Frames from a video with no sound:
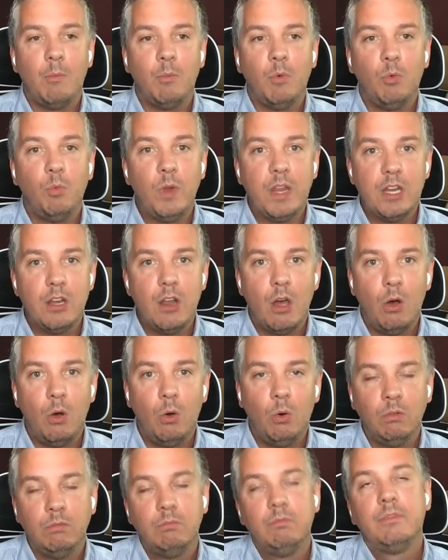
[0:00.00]
we
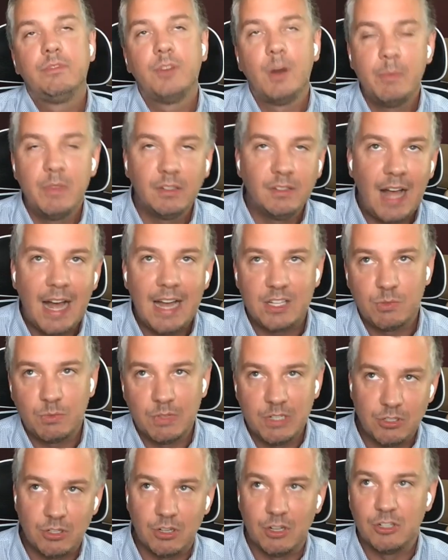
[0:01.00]
know from the last
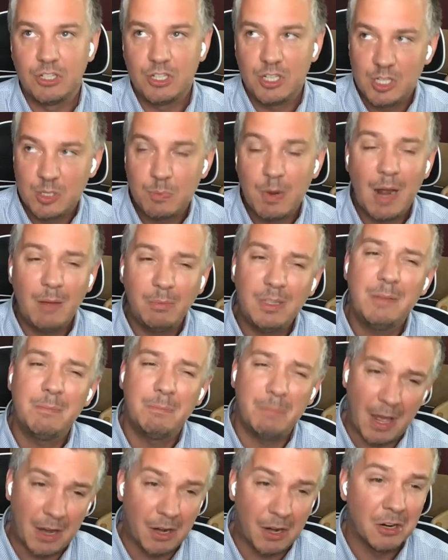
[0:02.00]
research, this is probably
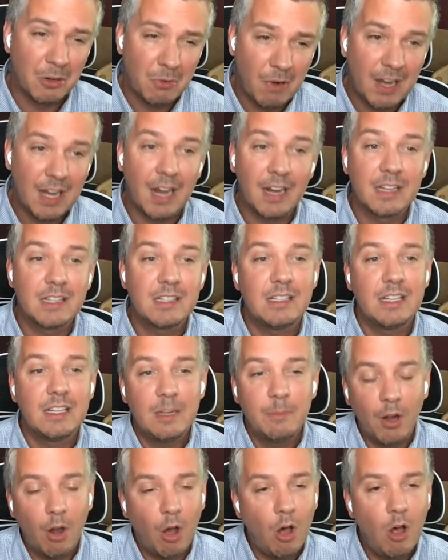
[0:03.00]
better, quite honestly,
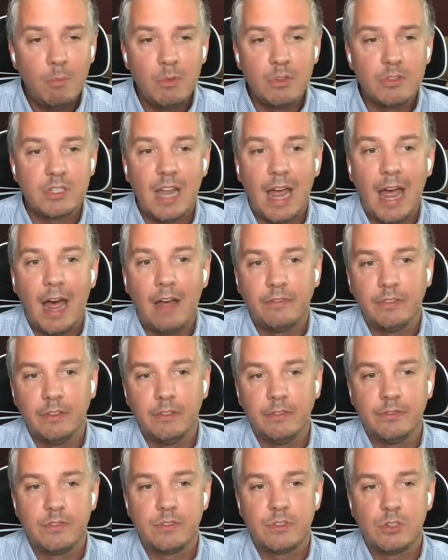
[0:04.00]
but almost half
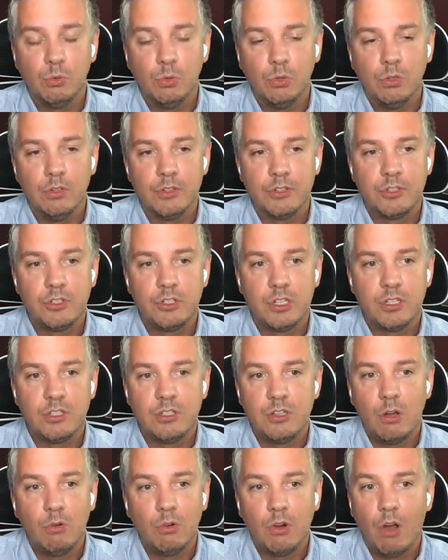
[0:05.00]
of schools just
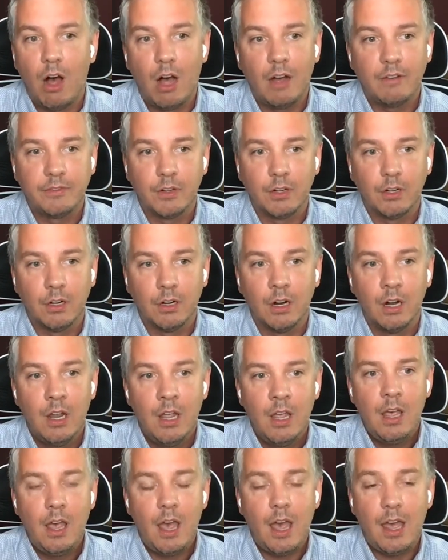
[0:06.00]
don't offer
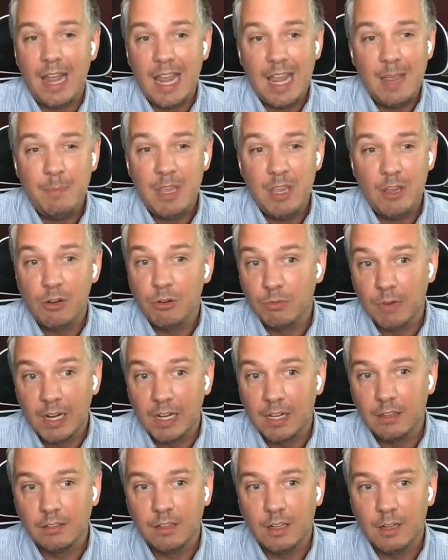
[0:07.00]
an AP
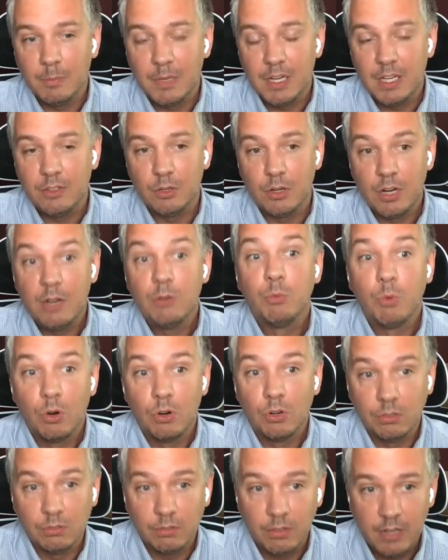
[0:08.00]
curriculum in
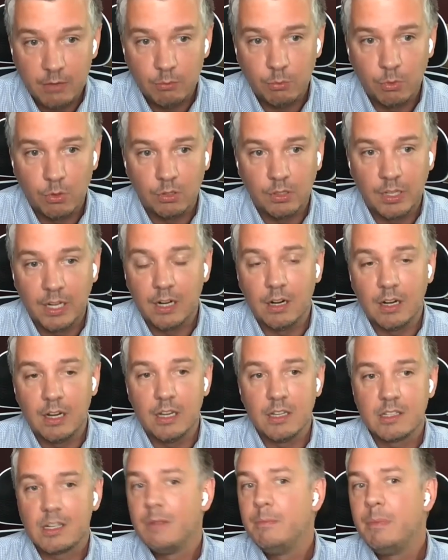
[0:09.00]
rural
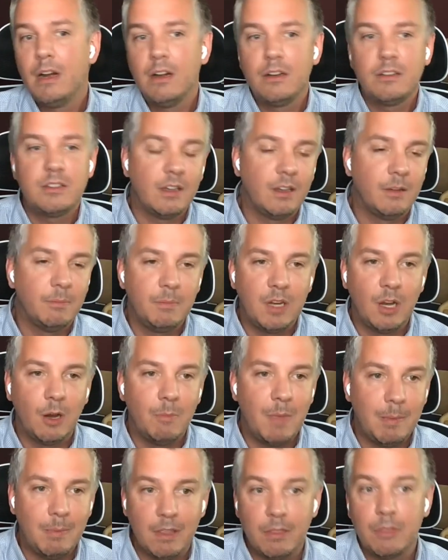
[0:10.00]
areas compared to
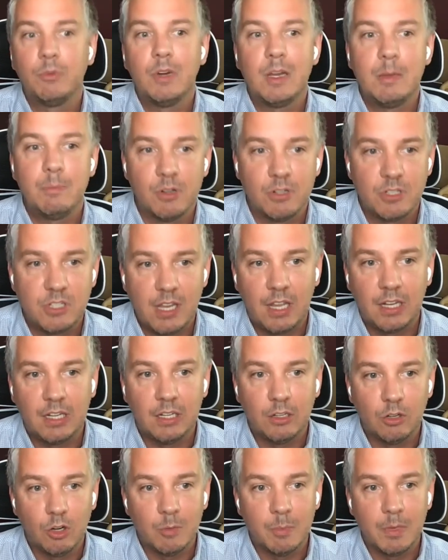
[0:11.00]
maybe 3%
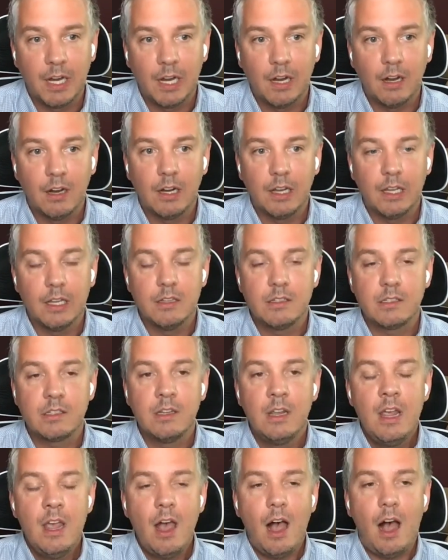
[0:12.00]
in urban areas
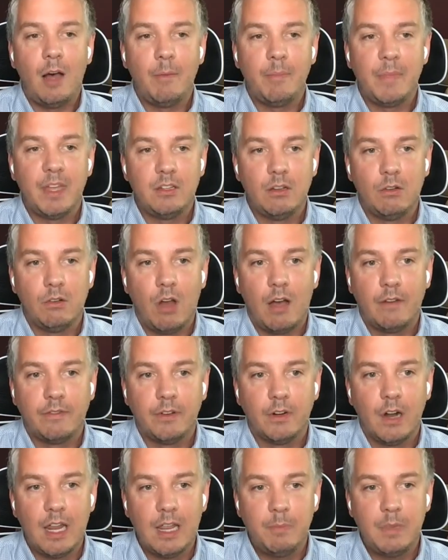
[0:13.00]
that don't
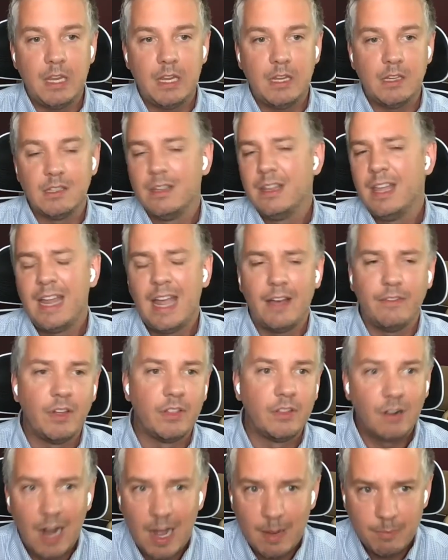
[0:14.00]
offer APs, and they have
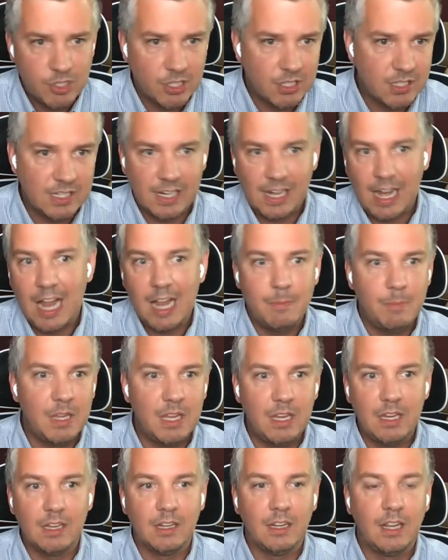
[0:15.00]
other options like
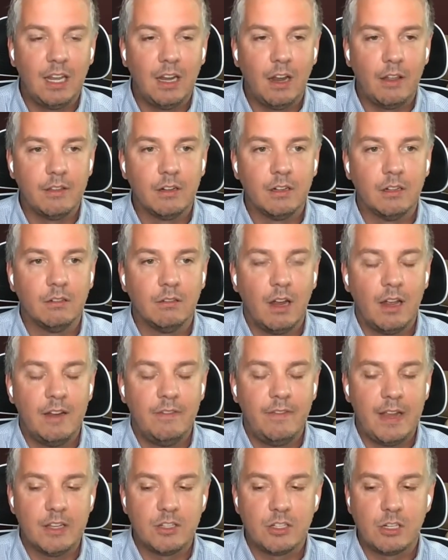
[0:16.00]
IB and other
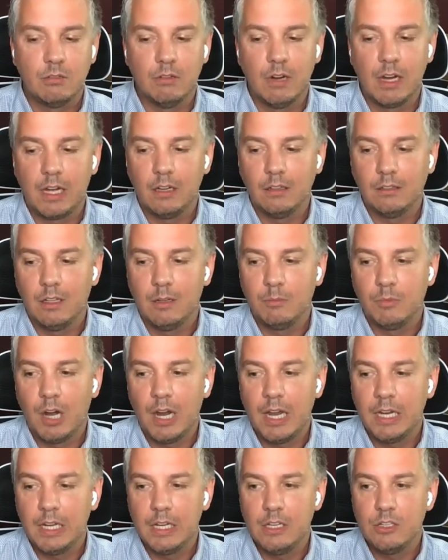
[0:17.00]
advanced curriculum,
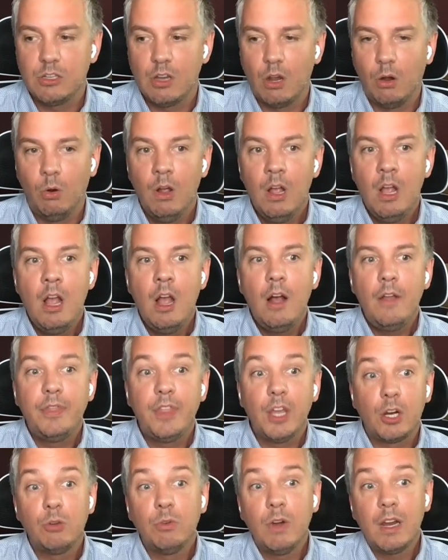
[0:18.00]
right? And so
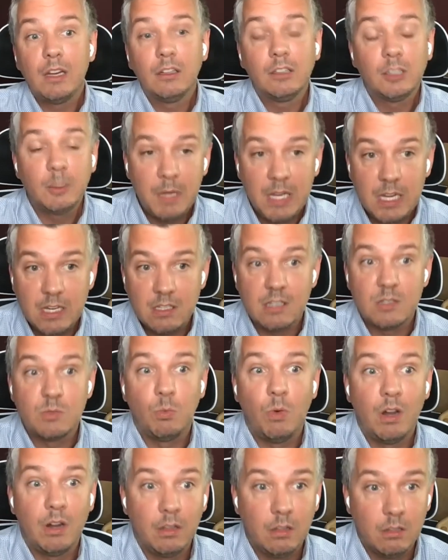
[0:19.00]
the curricular piece is
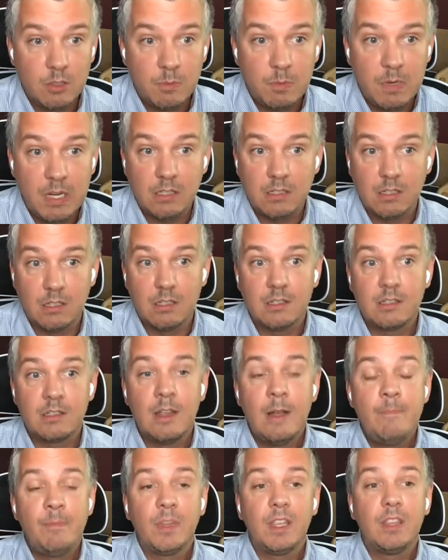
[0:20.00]
one of those pieces.
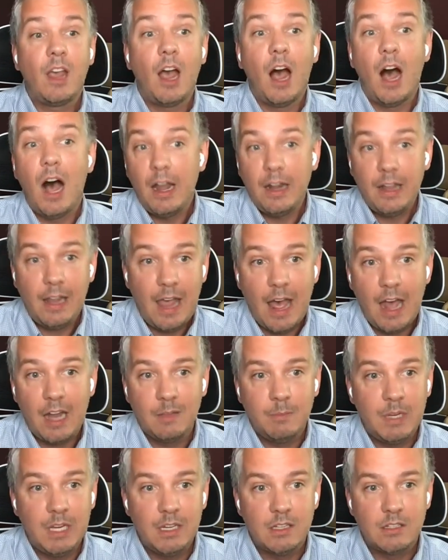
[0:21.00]
Khan
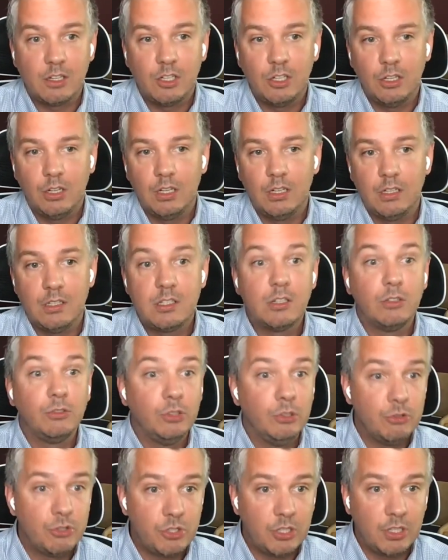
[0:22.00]
Academy is a good
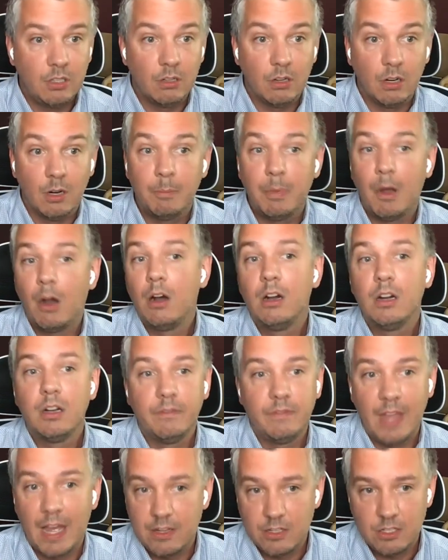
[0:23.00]
solution or a part
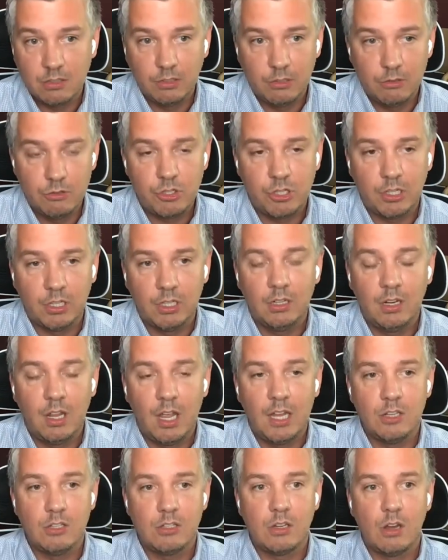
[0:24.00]
of that solution.
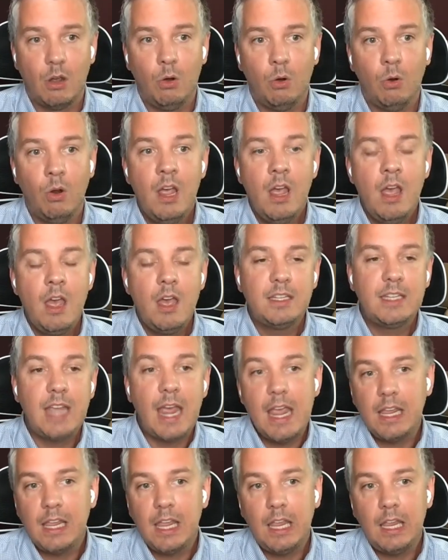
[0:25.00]
And so
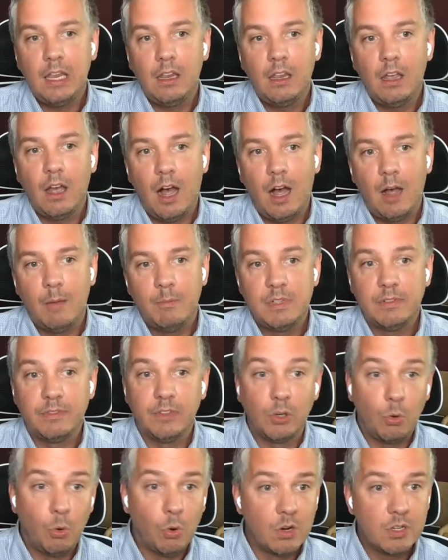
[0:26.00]
taking
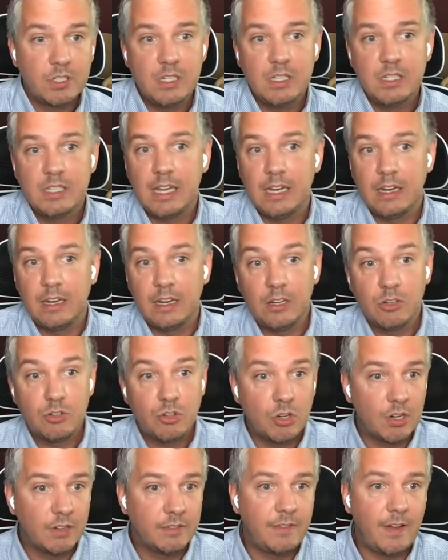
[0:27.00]
different courses, getting
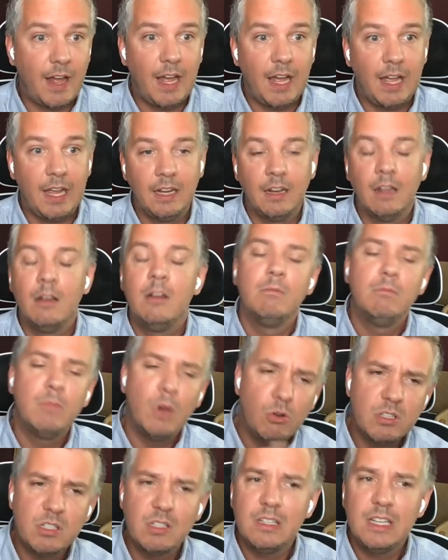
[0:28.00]
certified,
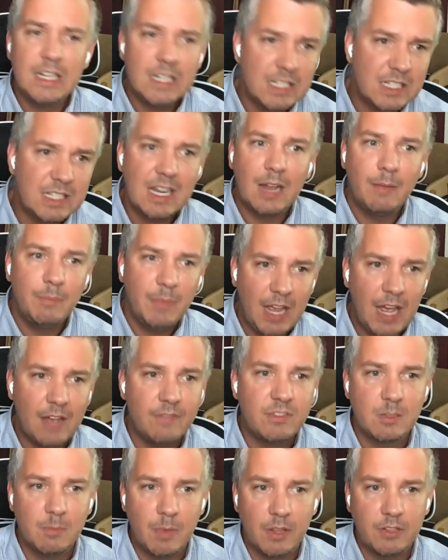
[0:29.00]
mostly in STEM. They
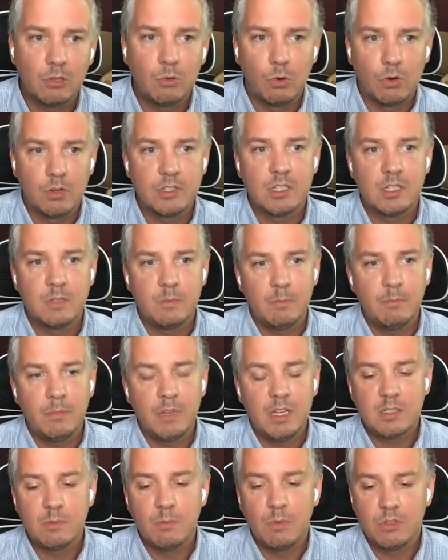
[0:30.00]
have some other courses, but
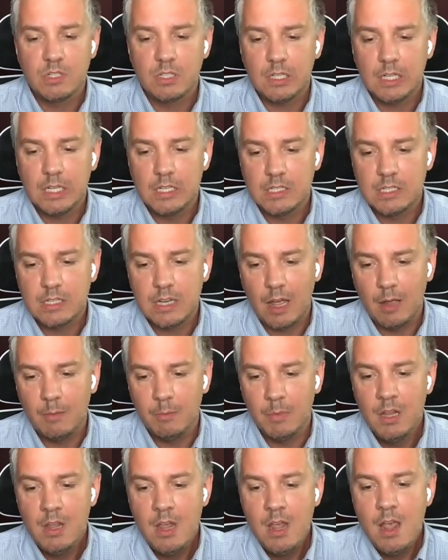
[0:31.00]
it's mostly in
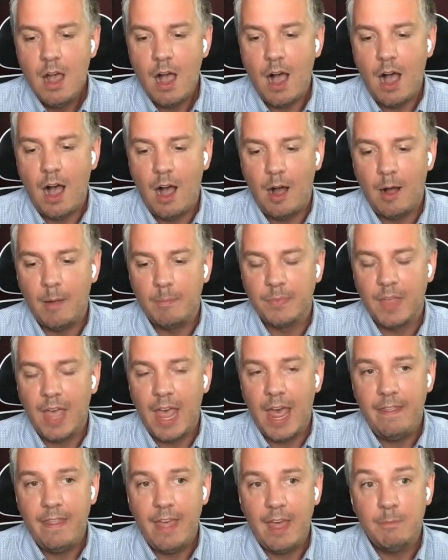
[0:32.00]
STEM.
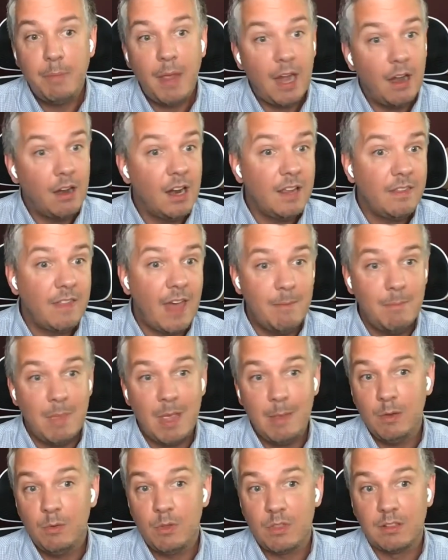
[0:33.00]
And then pairing that
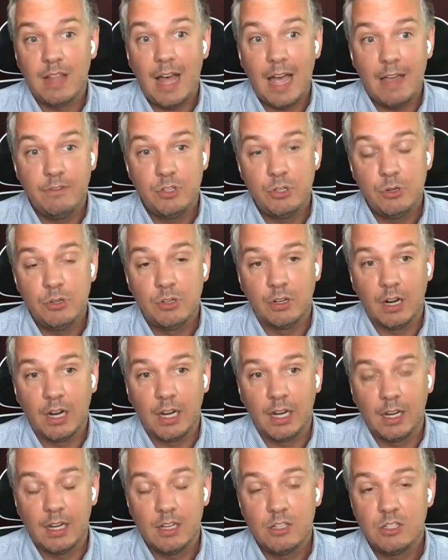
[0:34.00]
maybe with live
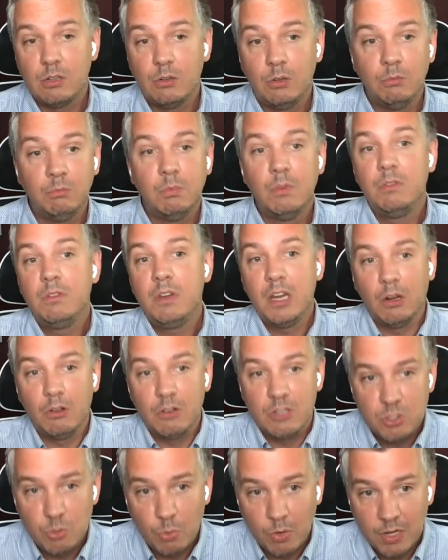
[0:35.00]
tutoring. And so,
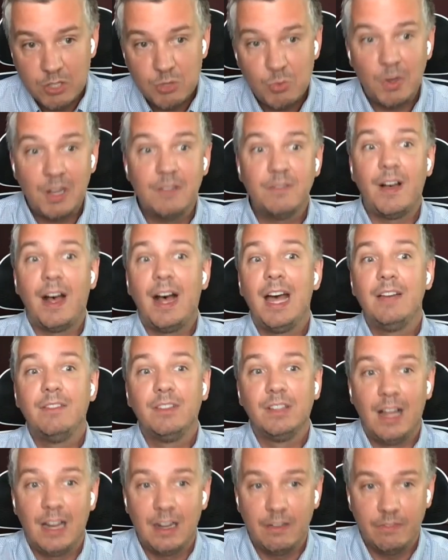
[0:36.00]
it's 2025. A
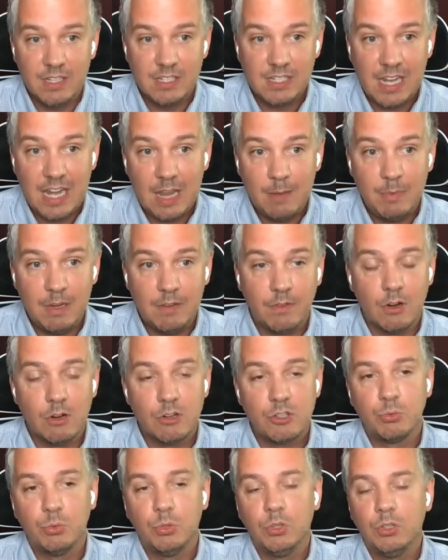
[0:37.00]
lot of this can be
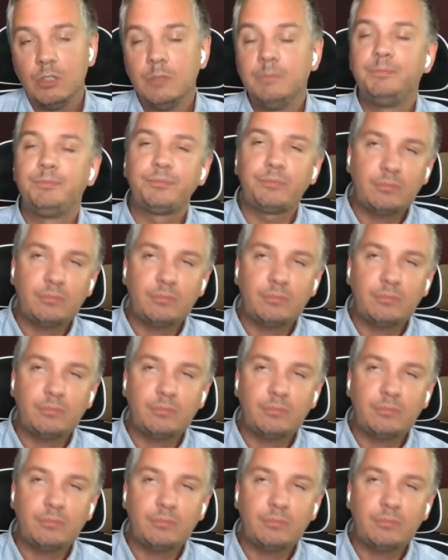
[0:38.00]
virtual.